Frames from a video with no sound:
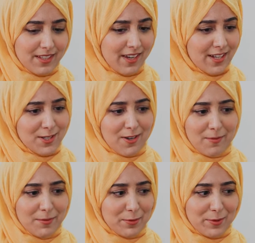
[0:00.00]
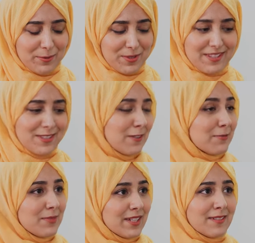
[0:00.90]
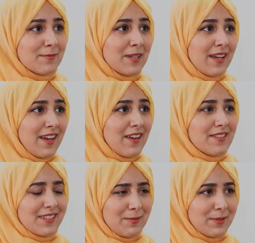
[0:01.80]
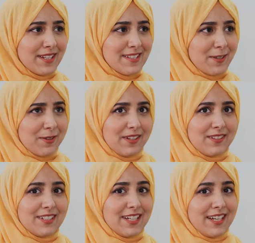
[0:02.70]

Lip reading: can't remember what was at the top of mine. It's a couple of years ago now.